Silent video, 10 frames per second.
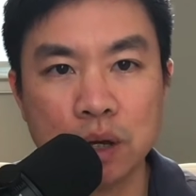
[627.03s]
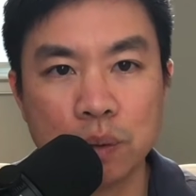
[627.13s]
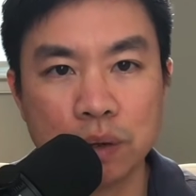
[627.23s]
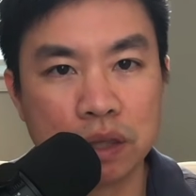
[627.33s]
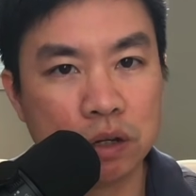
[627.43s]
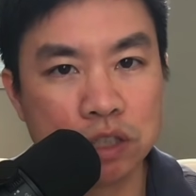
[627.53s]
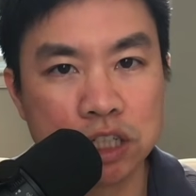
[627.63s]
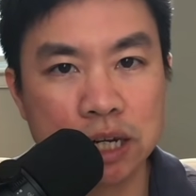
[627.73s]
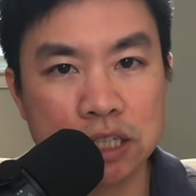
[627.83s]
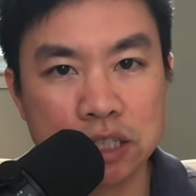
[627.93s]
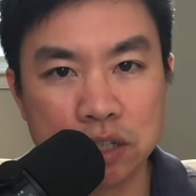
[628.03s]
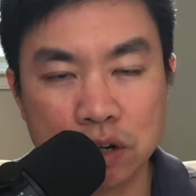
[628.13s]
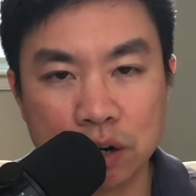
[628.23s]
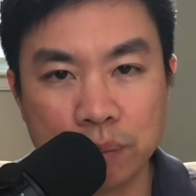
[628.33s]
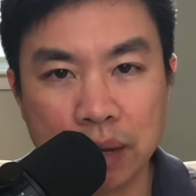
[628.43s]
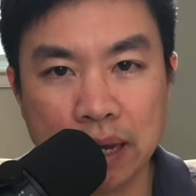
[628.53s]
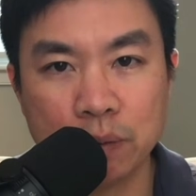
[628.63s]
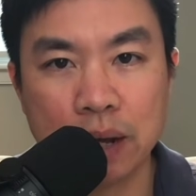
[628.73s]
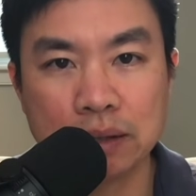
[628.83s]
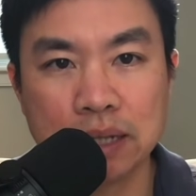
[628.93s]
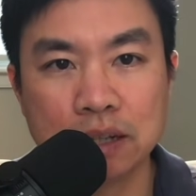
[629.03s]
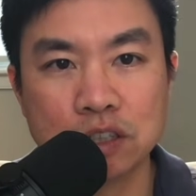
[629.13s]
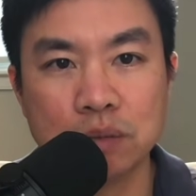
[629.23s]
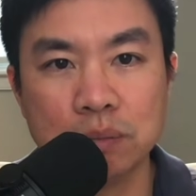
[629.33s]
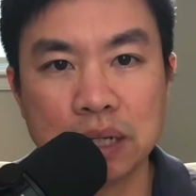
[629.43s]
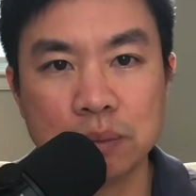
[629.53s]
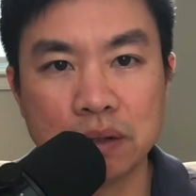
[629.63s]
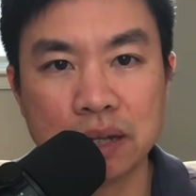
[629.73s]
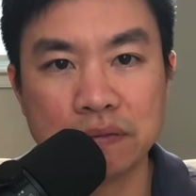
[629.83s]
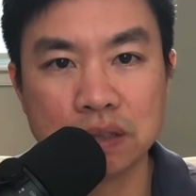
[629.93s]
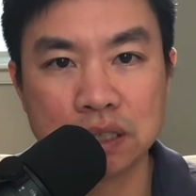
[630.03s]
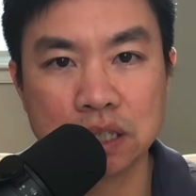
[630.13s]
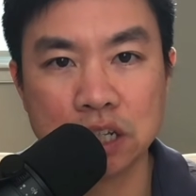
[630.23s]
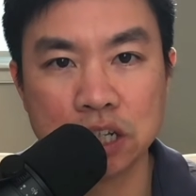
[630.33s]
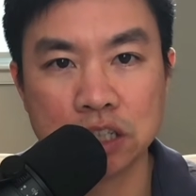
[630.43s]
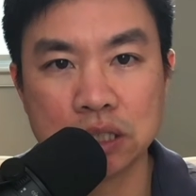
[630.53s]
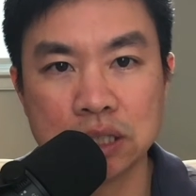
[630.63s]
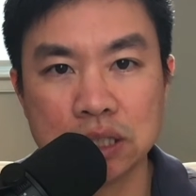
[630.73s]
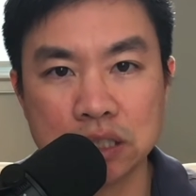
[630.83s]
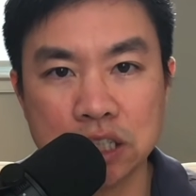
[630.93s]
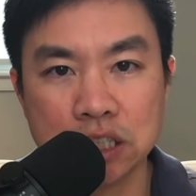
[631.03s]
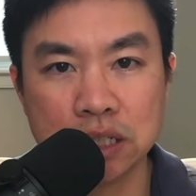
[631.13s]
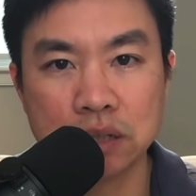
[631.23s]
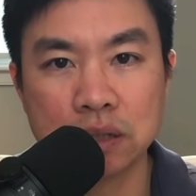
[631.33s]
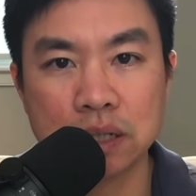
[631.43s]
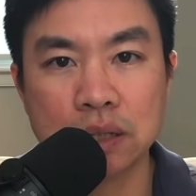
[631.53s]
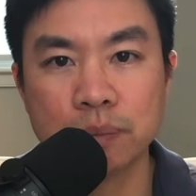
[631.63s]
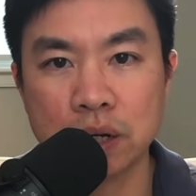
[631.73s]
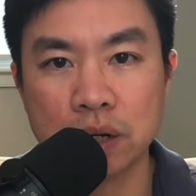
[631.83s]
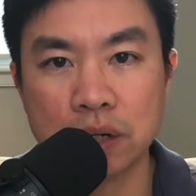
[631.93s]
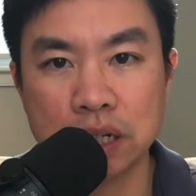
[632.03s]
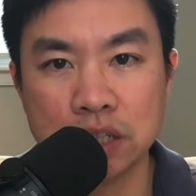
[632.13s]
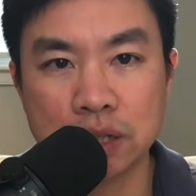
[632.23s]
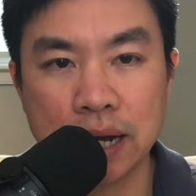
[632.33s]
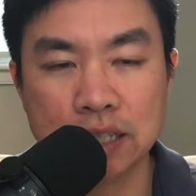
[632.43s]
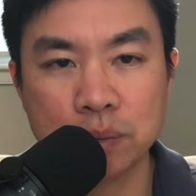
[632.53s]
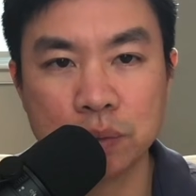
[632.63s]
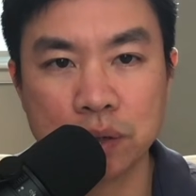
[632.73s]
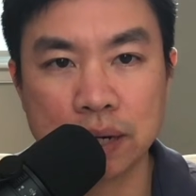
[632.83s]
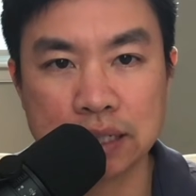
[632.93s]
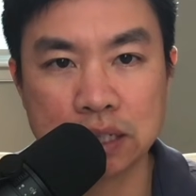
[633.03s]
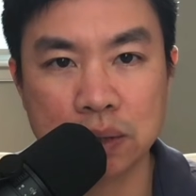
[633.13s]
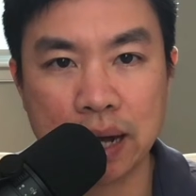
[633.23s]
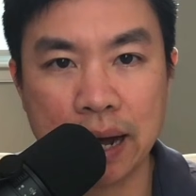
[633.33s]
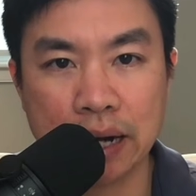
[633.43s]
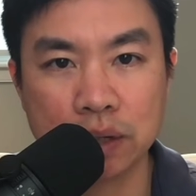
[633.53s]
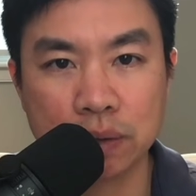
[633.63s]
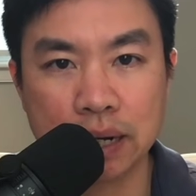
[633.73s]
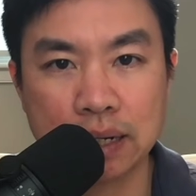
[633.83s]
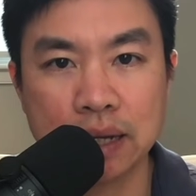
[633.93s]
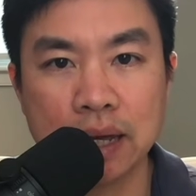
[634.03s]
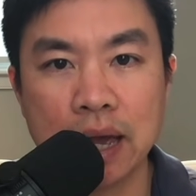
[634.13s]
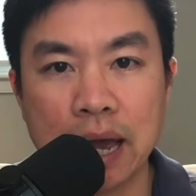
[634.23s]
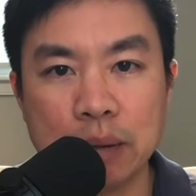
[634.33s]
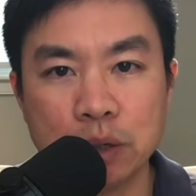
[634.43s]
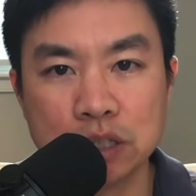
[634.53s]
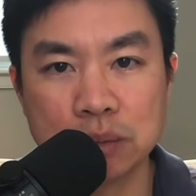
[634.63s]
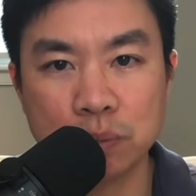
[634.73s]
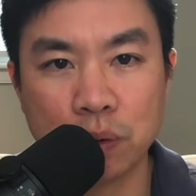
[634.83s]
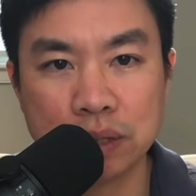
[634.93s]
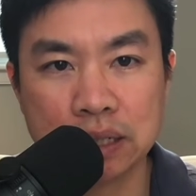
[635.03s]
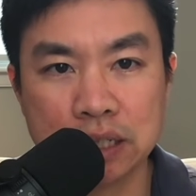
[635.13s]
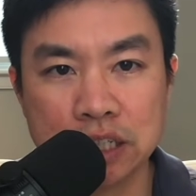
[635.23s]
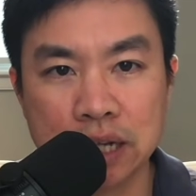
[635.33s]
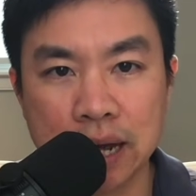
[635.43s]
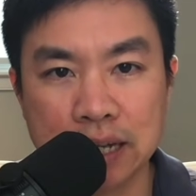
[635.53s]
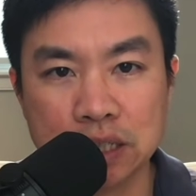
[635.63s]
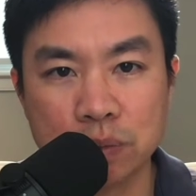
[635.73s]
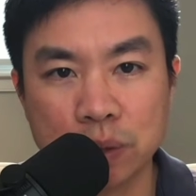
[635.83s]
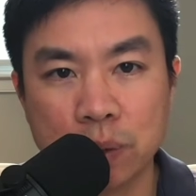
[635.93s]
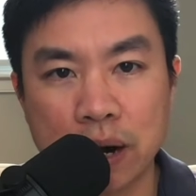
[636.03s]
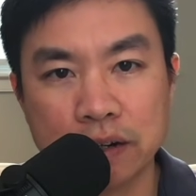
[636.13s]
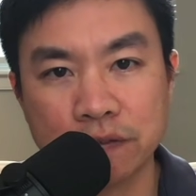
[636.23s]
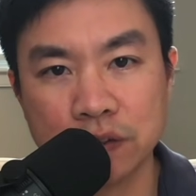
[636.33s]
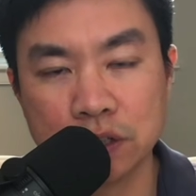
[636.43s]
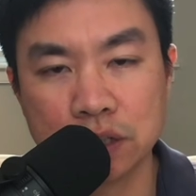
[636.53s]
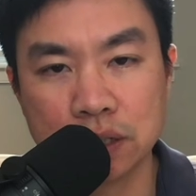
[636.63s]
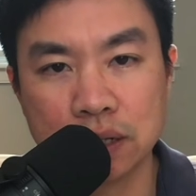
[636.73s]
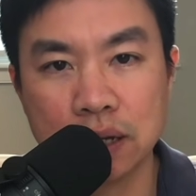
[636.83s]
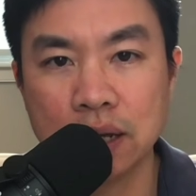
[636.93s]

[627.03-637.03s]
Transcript: With those changes, her pain wound down to minimal levels. She's still teaching yoga, her injury hasn't progressed to a higher grade, and most importantly, she hasn't required a fusion.